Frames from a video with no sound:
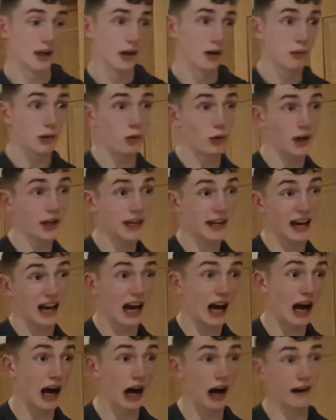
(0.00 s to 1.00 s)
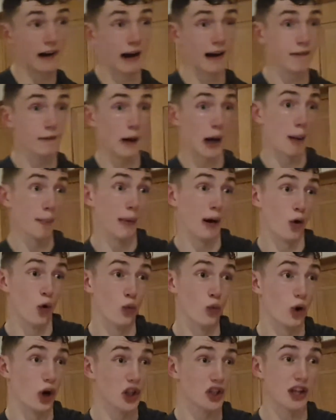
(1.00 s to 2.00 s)
Well, really, I'm my own
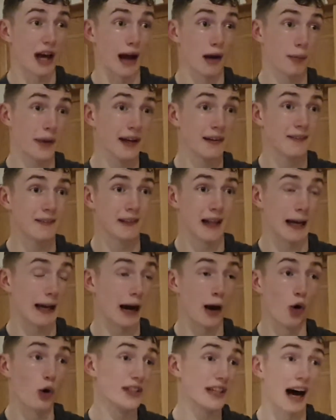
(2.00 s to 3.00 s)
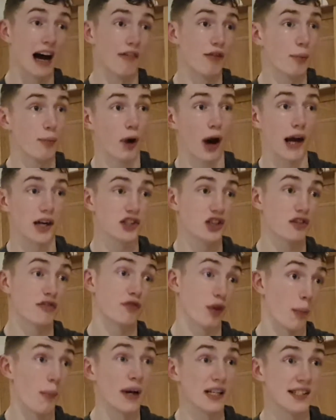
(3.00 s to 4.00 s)
worst enemy. Like, I always have the pressure
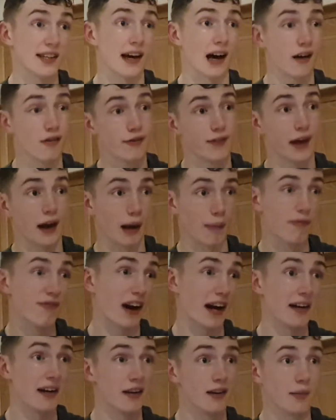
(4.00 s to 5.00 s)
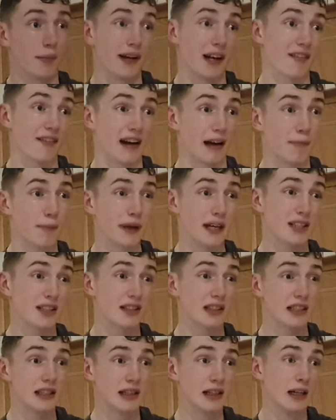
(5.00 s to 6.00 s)
from myself that I'm fighting in a main event,
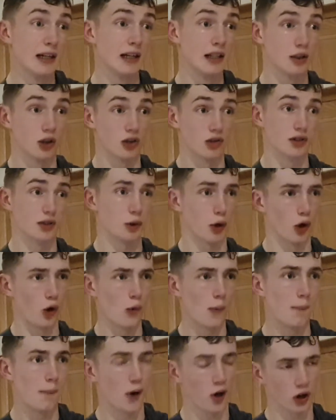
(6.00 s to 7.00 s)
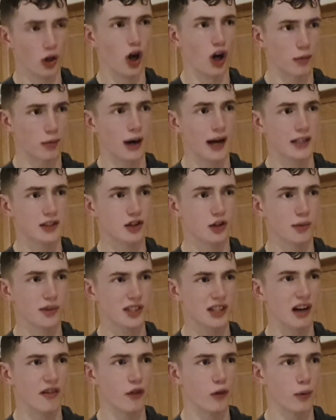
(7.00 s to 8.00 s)
basically. Because, you know, put a lot of pressure on
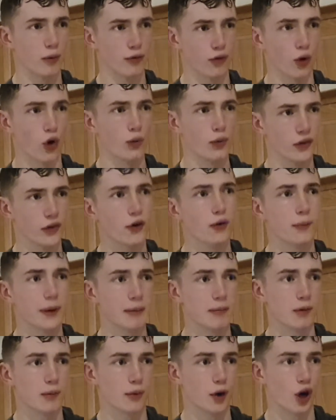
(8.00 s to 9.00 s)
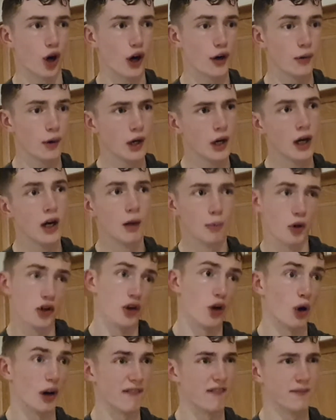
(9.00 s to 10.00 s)
myself to perform and do people proud. But, you
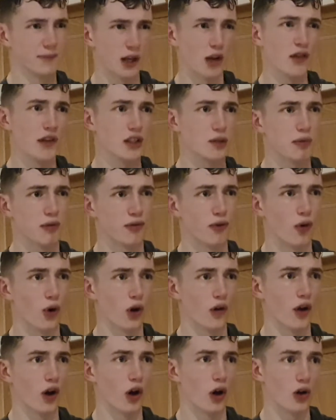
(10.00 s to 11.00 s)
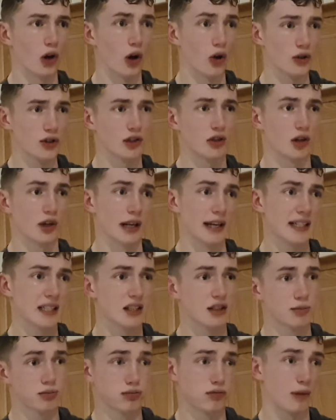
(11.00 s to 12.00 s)
know, I've done this before in the Ulster
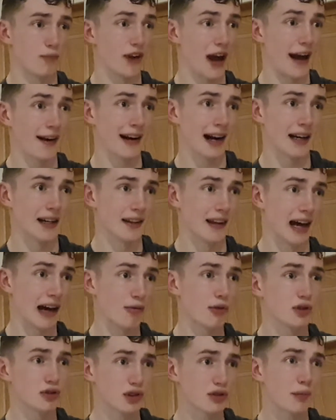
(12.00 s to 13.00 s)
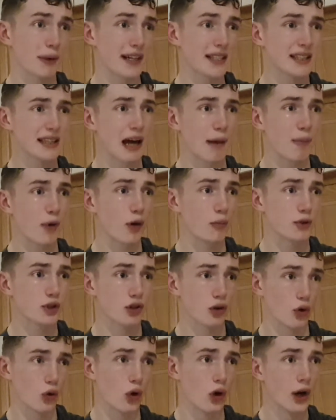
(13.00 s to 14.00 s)
Elite, the headlining that, which was a big step up.
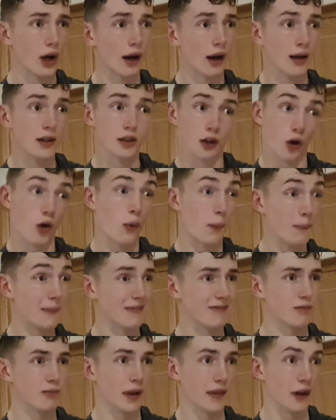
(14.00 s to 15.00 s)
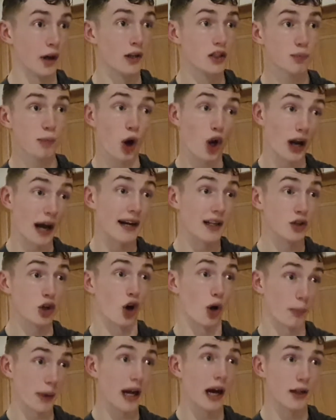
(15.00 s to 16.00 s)
So, you know, when the spotlight is
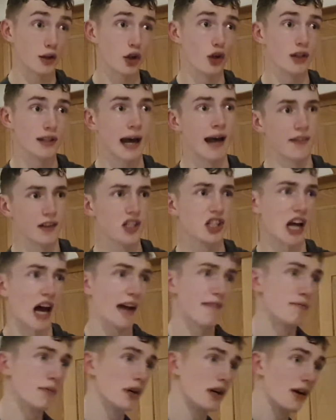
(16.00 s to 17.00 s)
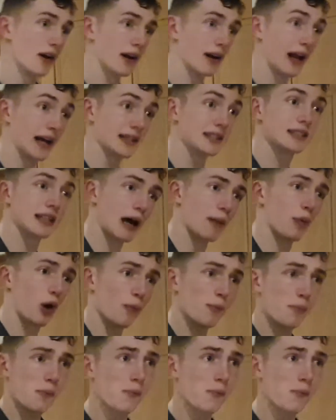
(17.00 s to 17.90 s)
on me, I do tend to shine, like, step up.